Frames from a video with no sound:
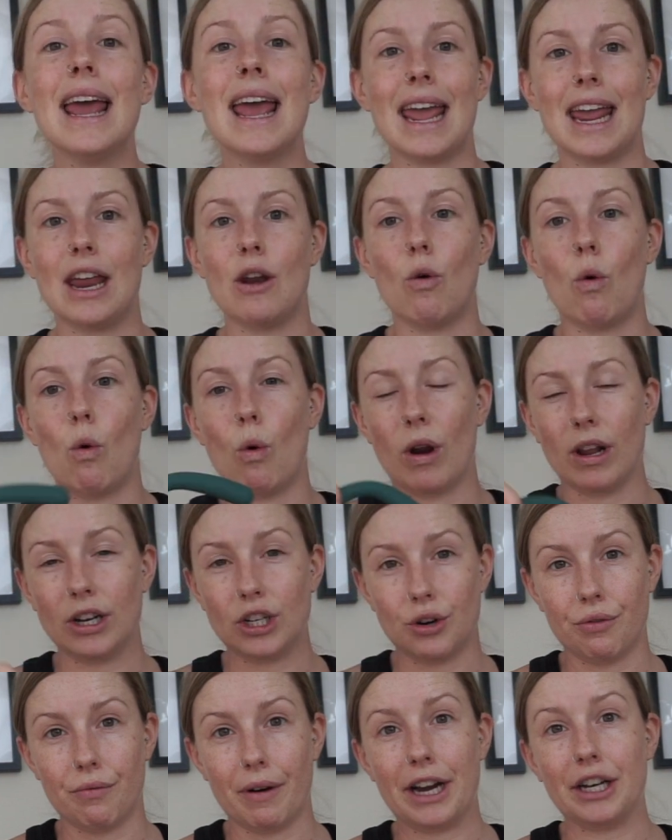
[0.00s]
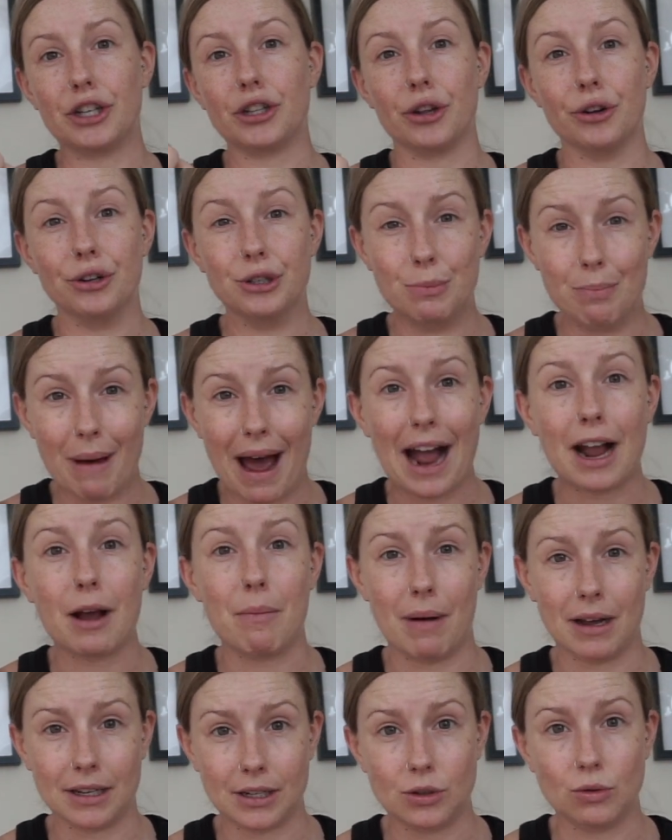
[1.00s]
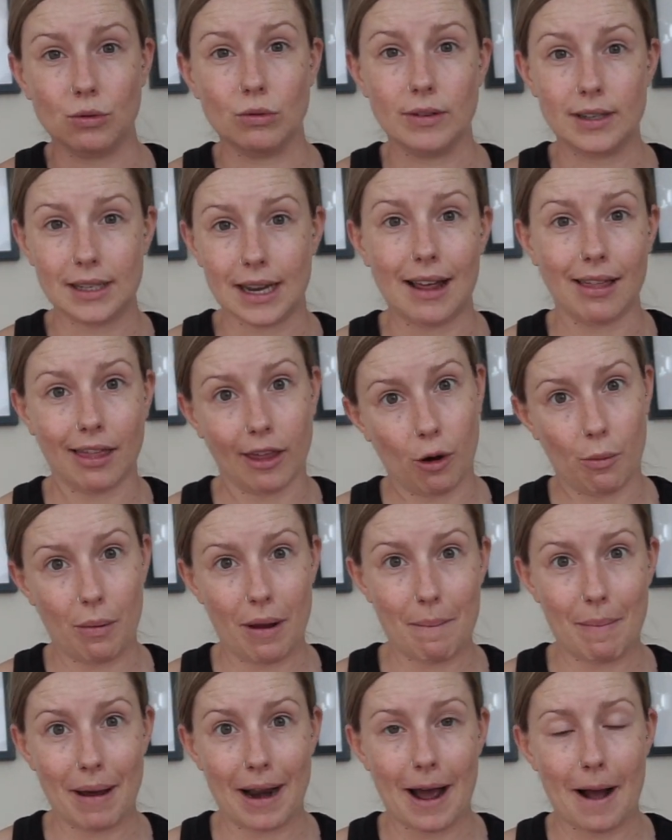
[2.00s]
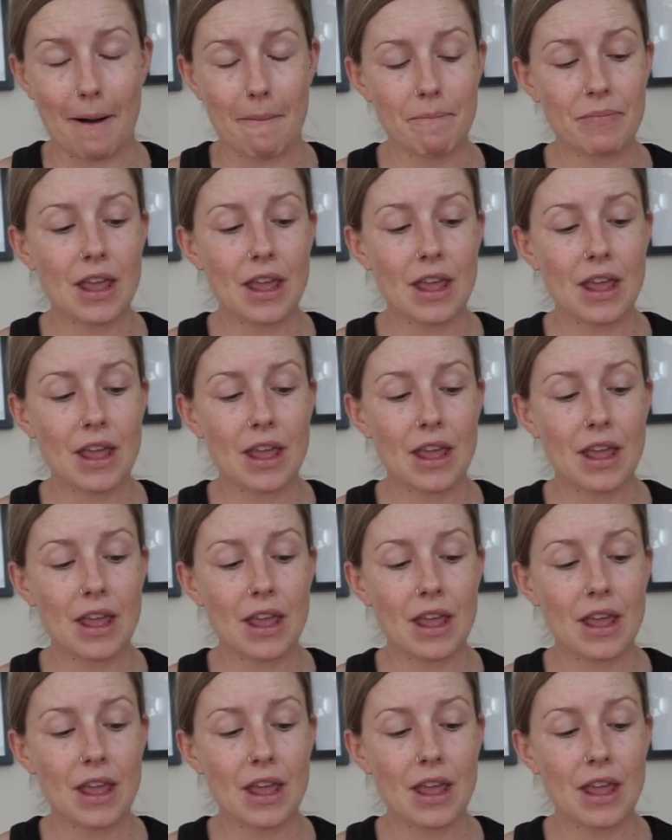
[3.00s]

in order to reach those back muscles a little bit better.